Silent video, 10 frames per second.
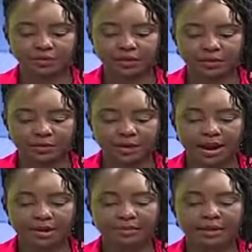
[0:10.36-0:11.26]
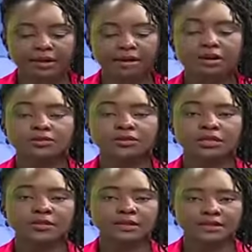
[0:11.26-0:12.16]
of Weekend Prime. Now,
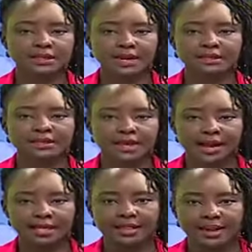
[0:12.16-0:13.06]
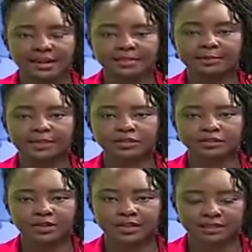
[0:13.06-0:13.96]
today we discuss the other aspect
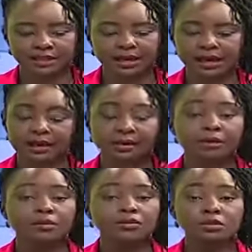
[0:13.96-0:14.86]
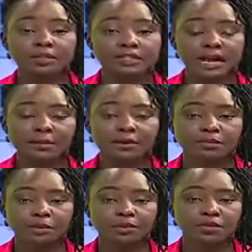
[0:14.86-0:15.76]
of cancer care. Most of the time when
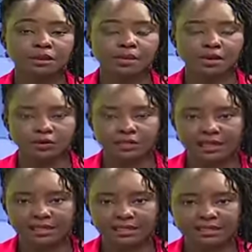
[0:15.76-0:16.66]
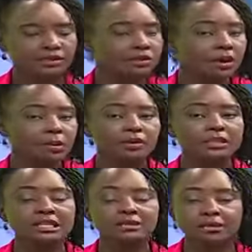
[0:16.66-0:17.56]
people talk about cancer, they talk
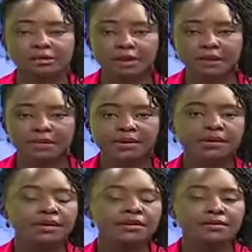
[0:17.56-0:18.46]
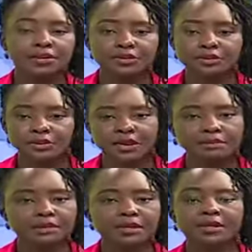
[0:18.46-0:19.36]
about chemotherapy,
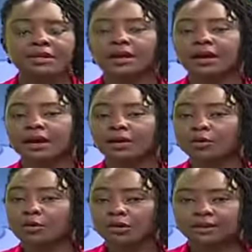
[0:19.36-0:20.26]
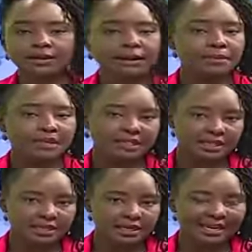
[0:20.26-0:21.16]
radiotherapy, hormonal therapy,
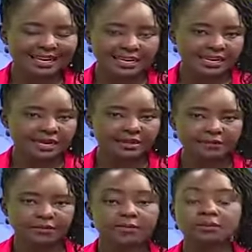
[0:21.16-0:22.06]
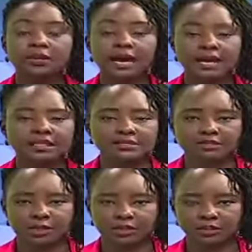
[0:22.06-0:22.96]
surgery, any other forms of the
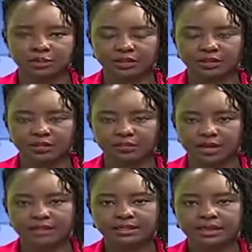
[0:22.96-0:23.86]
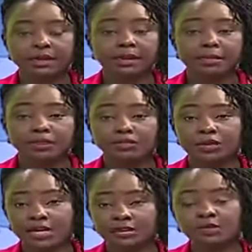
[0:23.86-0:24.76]
active management of cancer. But
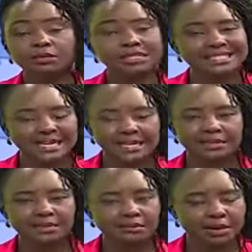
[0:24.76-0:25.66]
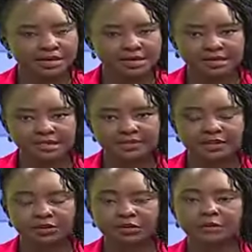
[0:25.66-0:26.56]
tonight we'll be discussing palliative
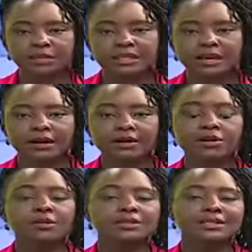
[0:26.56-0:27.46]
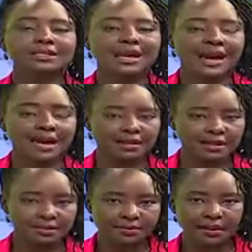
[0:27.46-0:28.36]
and hospice care, which is the
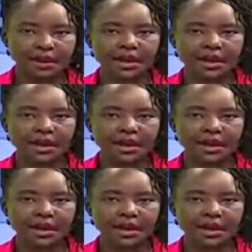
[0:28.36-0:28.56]
other